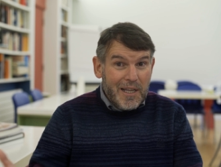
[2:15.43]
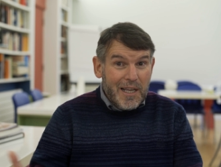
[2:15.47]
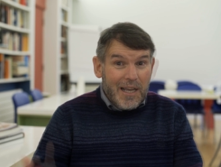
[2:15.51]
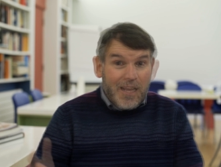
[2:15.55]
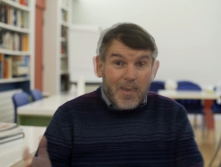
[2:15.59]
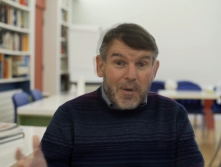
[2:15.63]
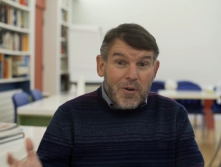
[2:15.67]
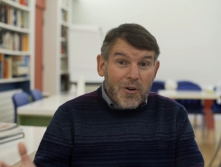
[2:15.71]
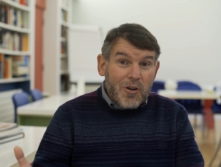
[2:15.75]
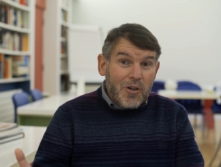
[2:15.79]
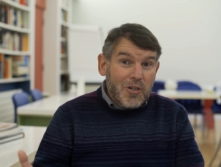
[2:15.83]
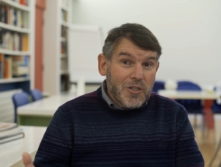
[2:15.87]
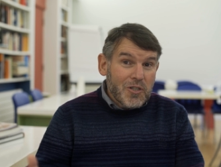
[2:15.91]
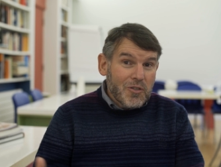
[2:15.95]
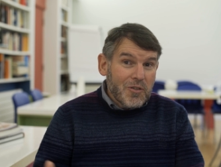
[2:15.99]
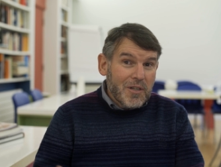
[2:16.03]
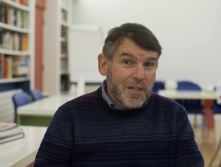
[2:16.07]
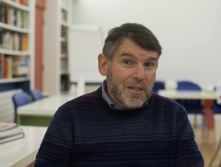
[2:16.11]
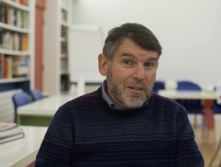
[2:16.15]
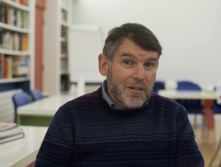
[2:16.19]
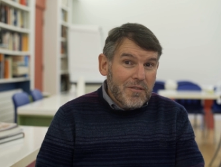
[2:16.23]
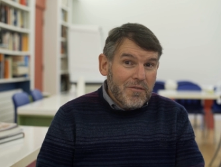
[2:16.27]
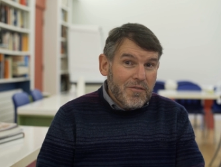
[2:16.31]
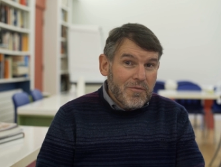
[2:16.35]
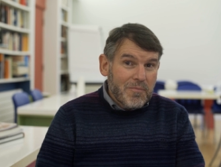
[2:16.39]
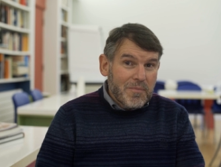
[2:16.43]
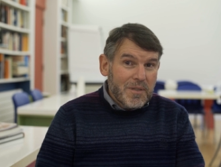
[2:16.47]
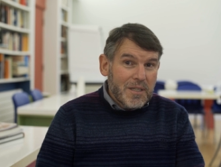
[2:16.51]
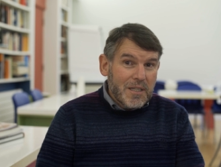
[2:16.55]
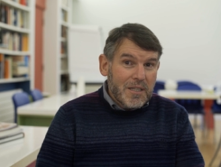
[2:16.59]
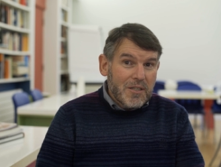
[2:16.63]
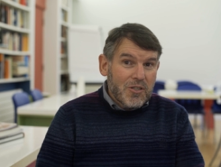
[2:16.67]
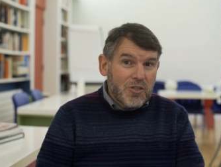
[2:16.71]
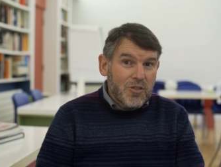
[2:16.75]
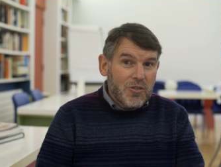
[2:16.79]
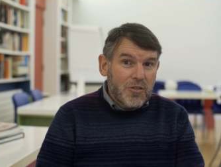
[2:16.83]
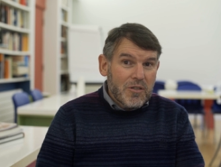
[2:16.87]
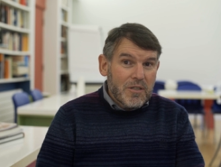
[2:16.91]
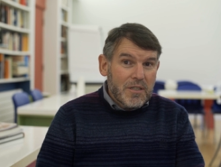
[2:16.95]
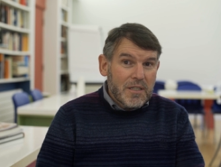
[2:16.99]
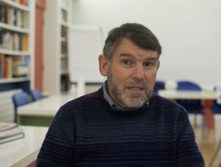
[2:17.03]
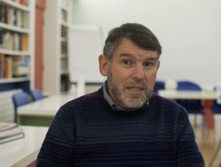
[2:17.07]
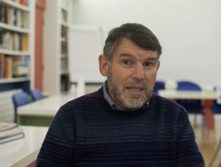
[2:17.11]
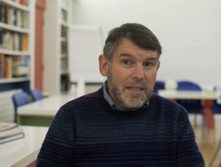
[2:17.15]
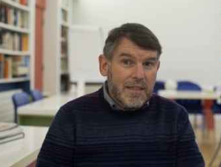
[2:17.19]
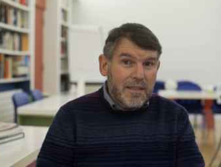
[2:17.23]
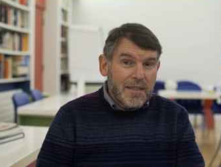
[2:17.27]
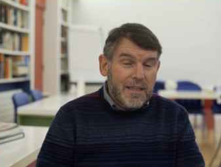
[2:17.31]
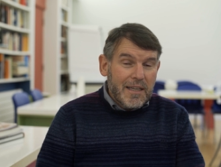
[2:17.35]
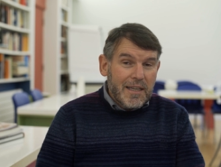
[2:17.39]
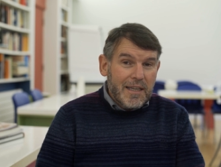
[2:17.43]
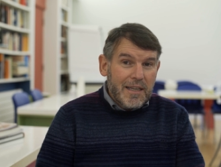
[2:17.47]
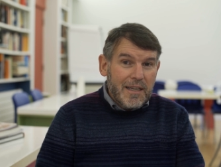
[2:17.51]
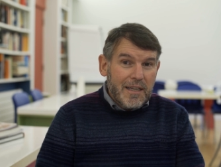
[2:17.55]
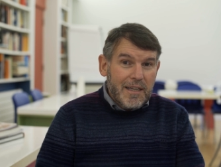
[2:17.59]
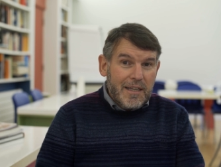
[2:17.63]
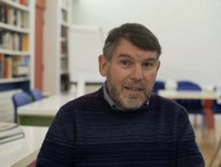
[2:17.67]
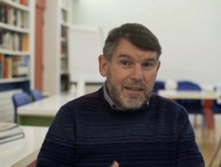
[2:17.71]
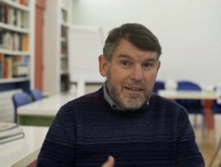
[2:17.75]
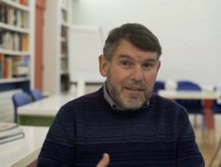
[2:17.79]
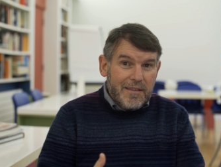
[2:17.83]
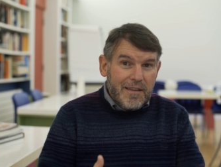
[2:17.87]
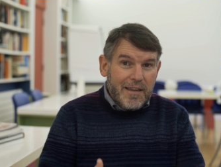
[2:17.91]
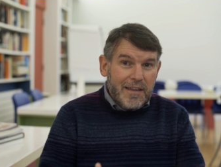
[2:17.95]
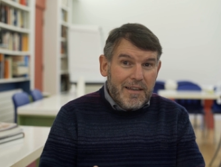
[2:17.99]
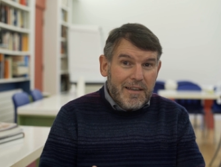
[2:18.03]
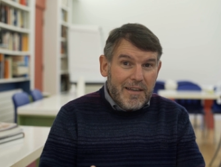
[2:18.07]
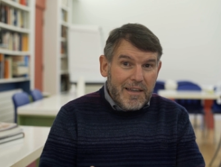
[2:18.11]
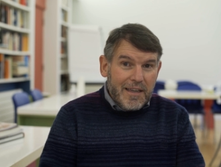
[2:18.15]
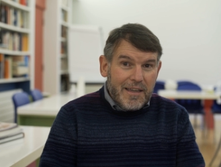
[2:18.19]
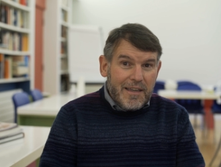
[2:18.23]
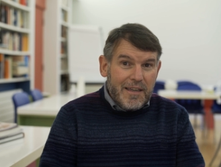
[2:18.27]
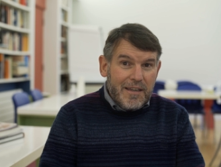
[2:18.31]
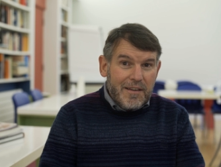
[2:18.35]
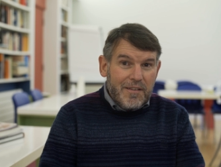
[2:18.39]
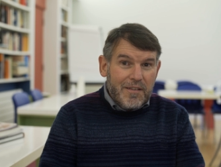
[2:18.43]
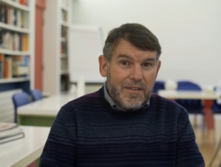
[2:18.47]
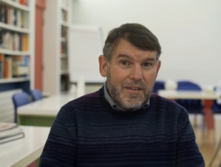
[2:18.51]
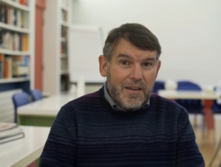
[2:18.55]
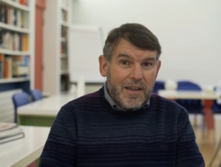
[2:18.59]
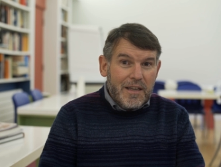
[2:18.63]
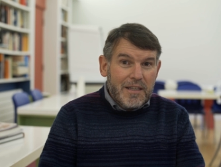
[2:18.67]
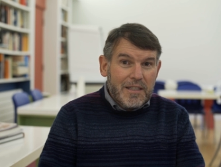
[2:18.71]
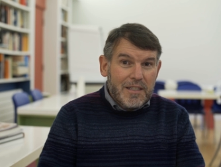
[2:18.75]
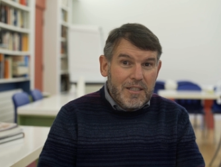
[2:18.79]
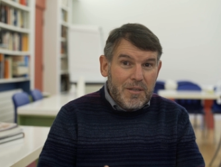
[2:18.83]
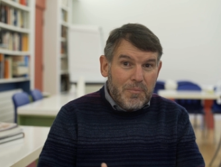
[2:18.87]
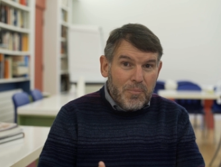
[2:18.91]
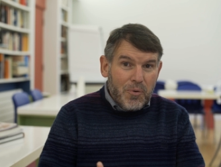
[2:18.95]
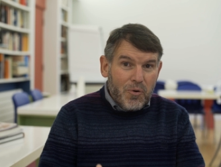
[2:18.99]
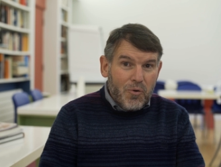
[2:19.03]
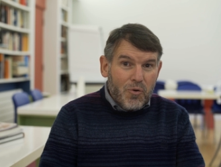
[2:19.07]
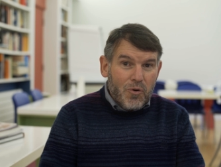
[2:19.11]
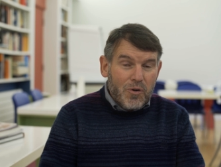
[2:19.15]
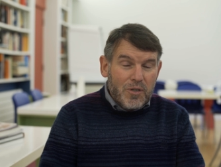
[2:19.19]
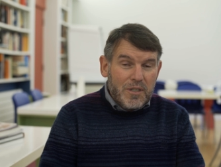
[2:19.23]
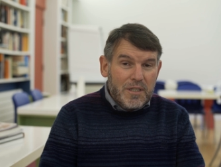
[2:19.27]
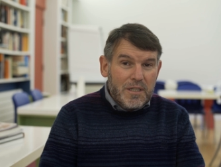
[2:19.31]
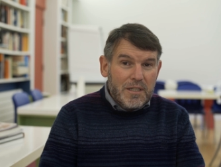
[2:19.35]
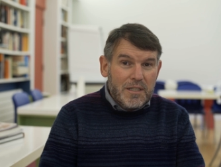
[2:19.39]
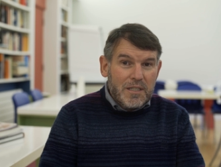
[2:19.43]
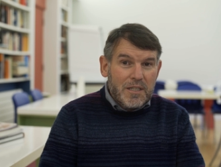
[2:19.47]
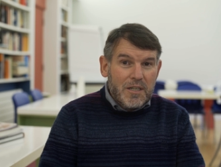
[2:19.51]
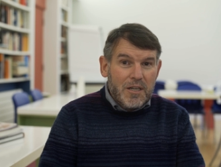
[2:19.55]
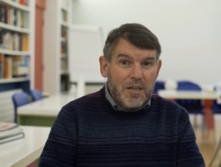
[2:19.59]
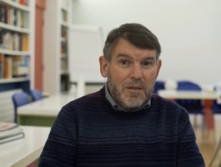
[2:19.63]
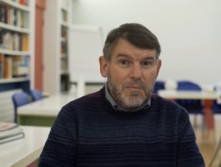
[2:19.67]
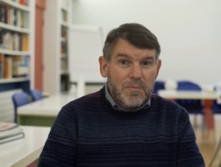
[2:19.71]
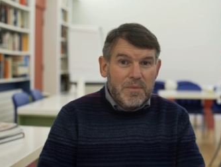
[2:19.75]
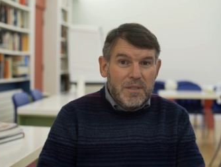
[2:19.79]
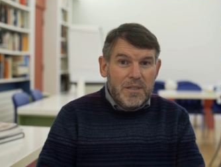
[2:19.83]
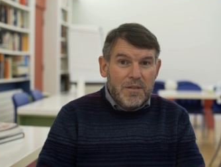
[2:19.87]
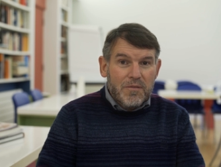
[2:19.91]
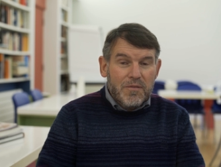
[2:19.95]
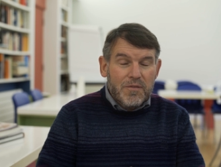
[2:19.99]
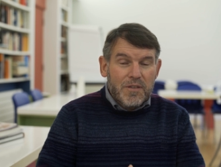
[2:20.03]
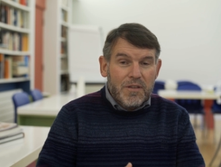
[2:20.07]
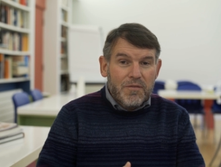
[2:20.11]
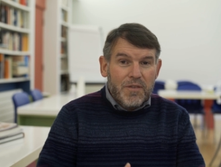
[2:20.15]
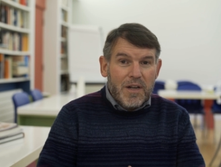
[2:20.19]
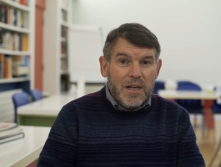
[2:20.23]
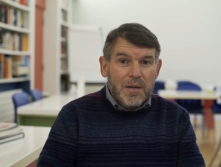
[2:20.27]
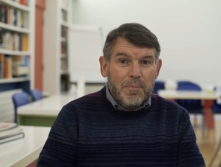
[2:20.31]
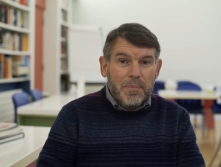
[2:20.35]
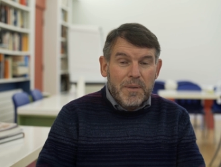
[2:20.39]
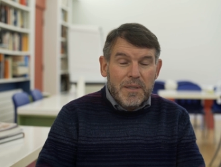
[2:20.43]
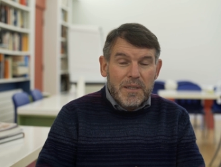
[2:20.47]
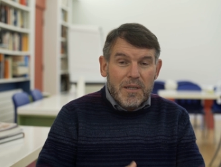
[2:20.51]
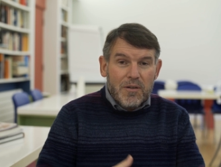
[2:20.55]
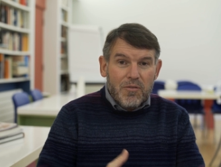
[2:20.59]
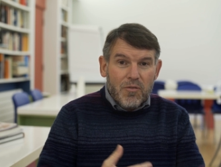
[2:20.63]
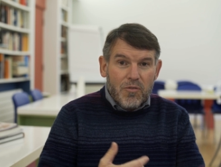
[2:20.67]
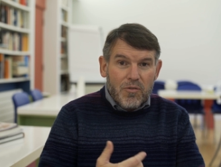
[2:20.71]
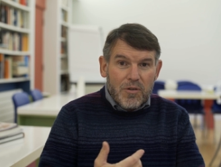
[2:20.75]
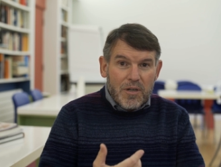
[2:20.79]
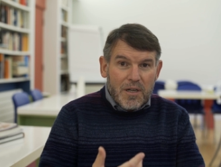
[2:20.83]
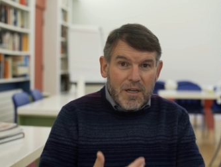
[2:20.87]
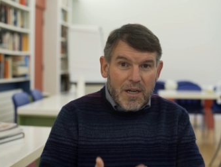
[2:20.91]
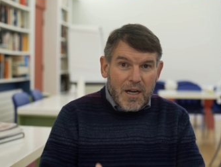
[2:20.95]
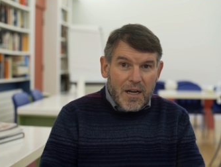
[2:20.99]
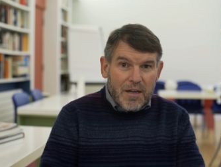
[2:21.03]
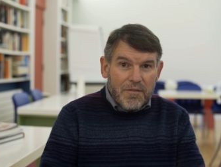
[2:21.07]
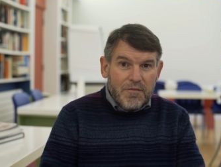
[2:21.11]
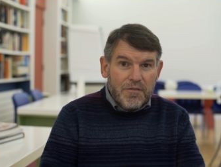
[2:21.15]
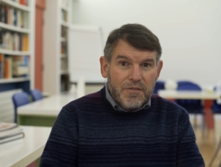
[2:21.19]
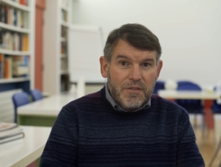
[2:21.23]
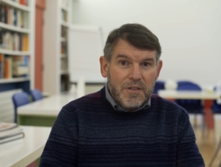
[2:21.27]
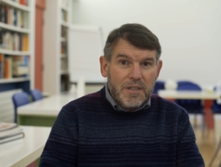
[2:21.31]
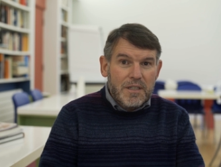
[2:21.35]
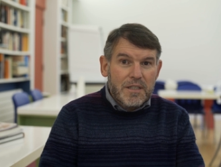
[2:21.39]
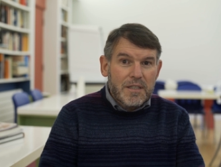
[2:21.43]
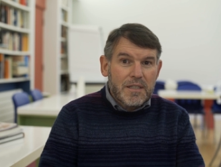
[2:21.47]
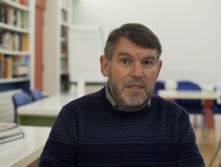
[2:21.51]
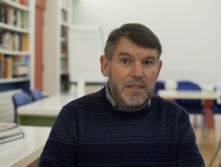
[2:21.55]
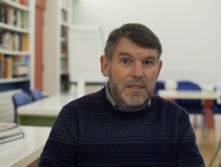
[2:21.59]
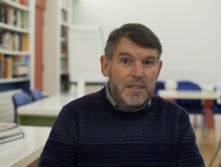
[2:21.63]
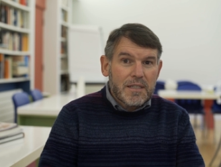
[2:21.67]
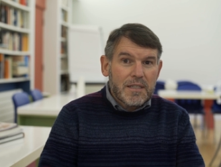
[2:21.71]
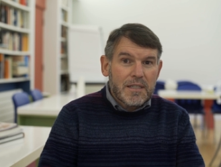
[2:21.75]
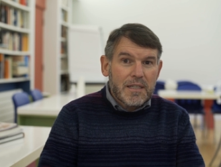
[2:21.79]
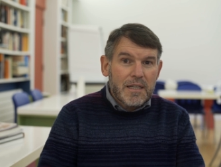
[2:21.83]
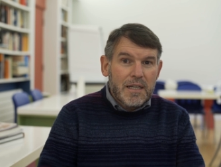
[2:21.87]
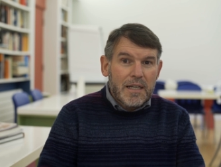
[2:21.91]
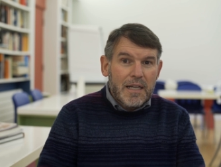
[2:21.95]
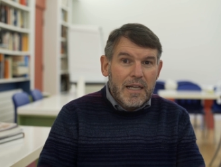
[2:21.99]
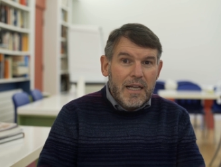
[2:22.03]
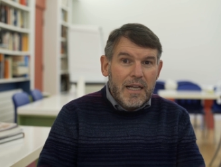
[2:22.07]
We're also hearing from teachers that they need support in terms of developing their own confidence